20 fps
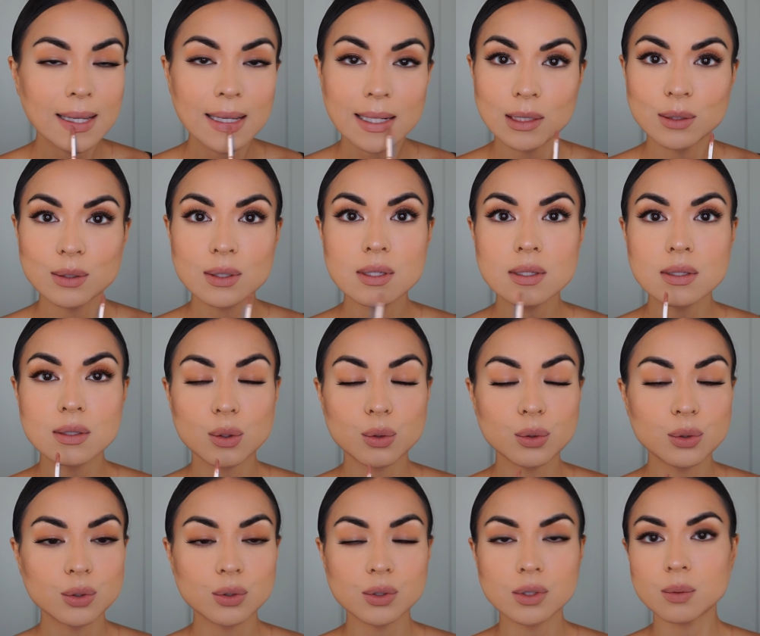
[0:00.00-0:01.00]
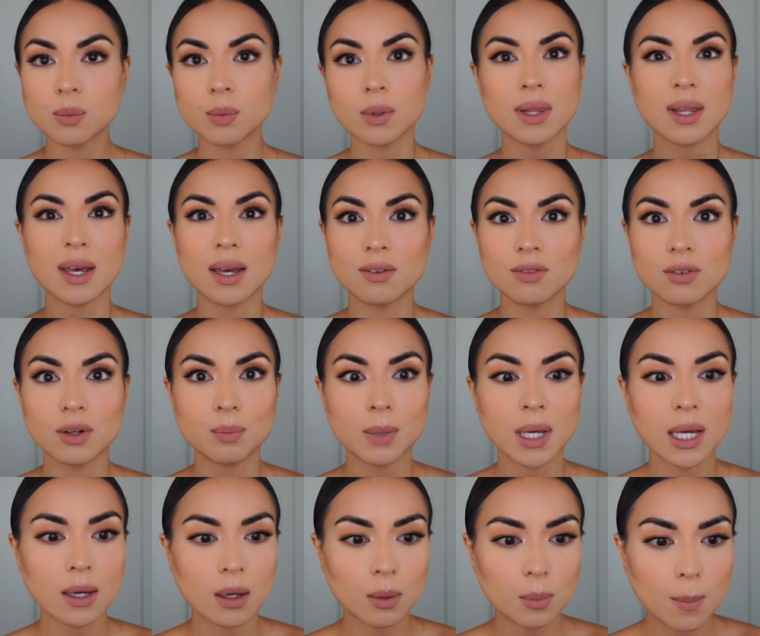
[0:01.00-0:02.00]
It looks so good with every
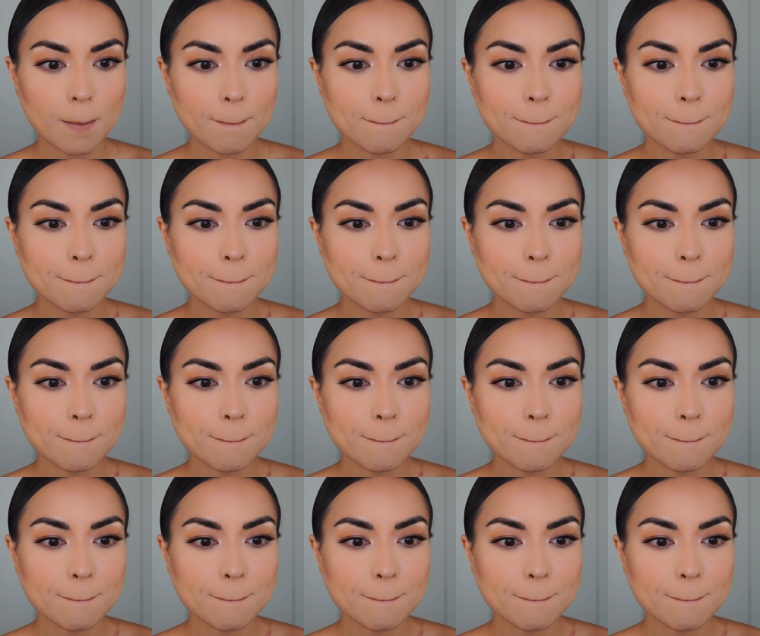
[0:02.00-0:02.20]
makeup.